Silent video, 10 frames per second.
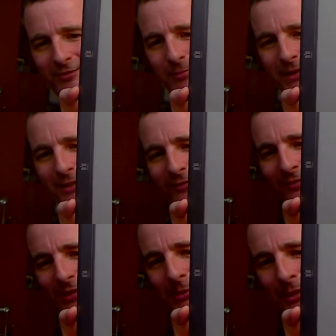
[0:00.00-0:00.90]
from the
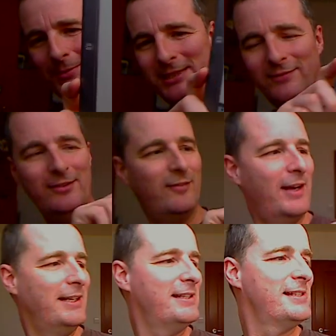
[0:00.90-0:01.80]
Department of
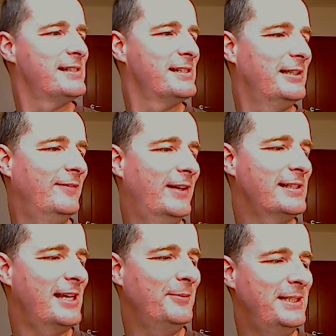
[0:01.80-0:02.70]
Defense
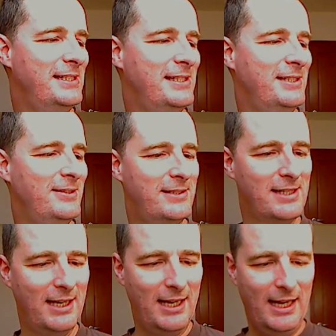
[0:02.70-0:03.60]
Language Institute.
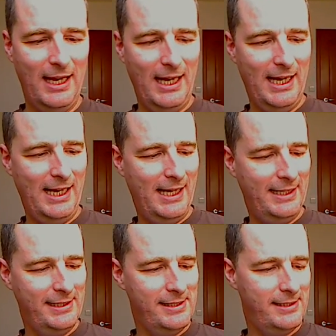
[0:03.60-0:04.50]

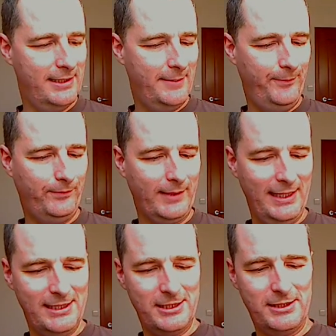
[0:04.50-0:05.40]
And
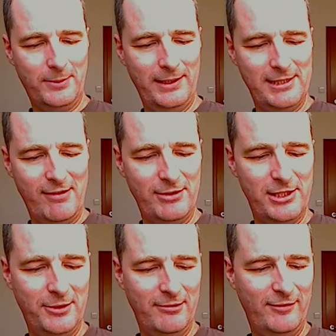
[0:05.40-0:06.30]
each one is around
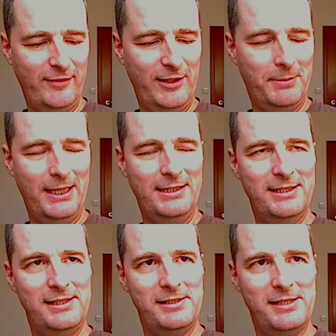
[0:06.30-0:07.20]
250
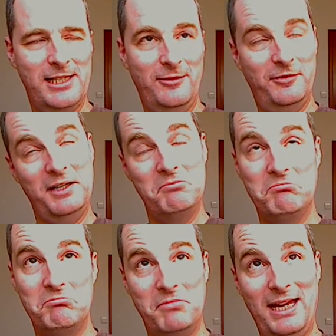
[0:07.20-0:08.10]
pages. So for
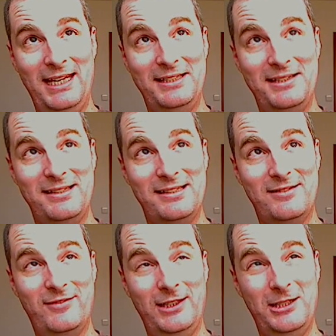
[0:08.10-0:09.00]
8
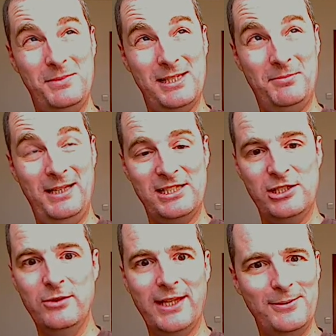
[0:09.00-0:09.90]
volumes, that makes
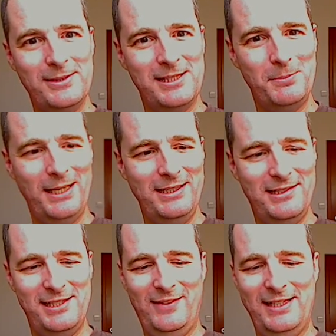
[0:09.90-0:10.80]
2,000
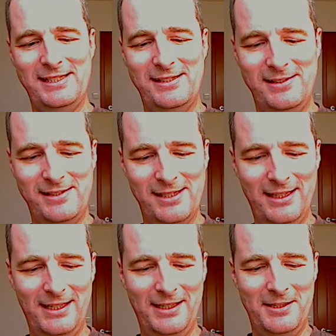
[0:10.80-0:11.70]
pages of lessons.
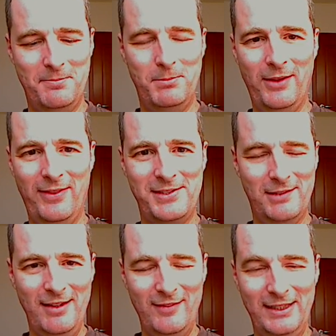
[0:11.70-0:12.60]
Months
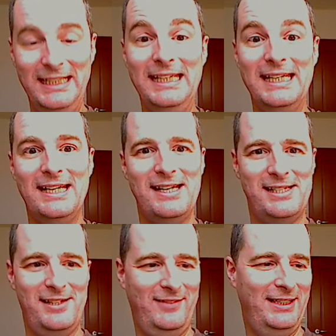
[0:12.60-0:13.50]
or even
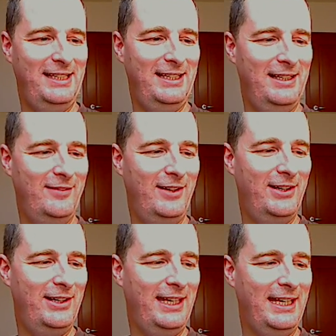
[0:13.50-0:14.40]
years of
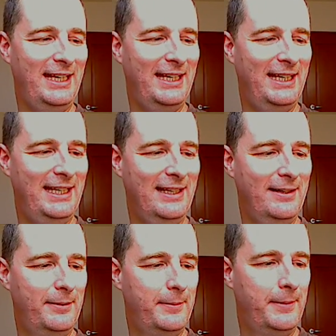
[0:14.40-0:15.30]
learning in here.